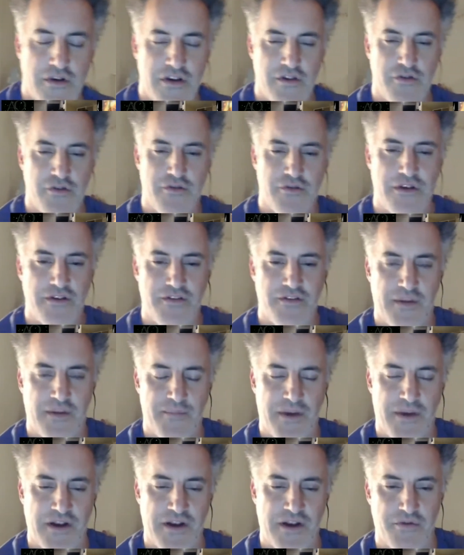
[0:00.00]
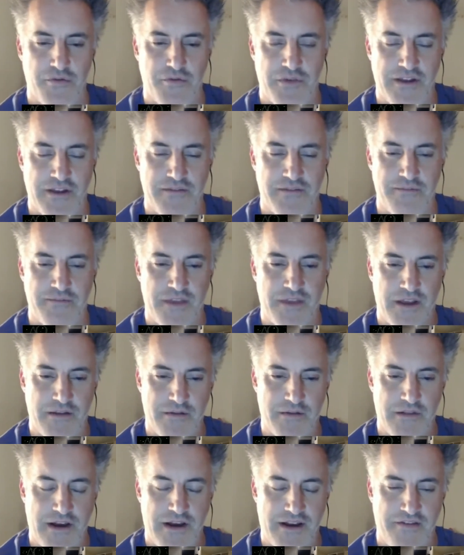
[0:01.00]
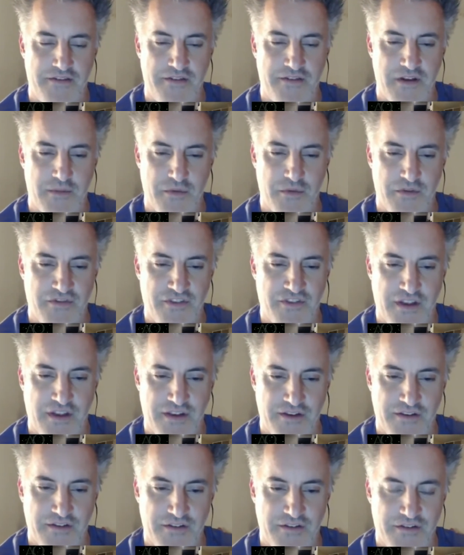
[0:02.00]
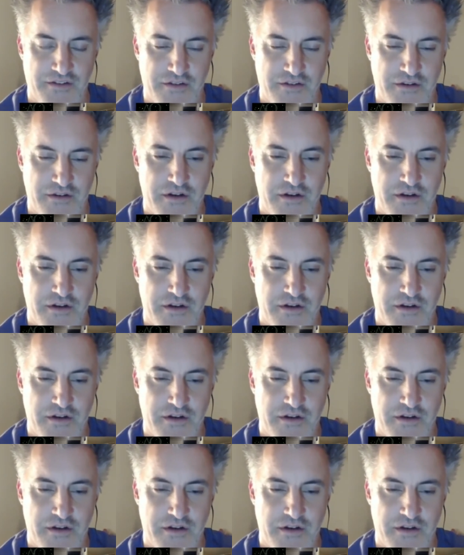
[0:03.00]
you step back through that last couple of sentences?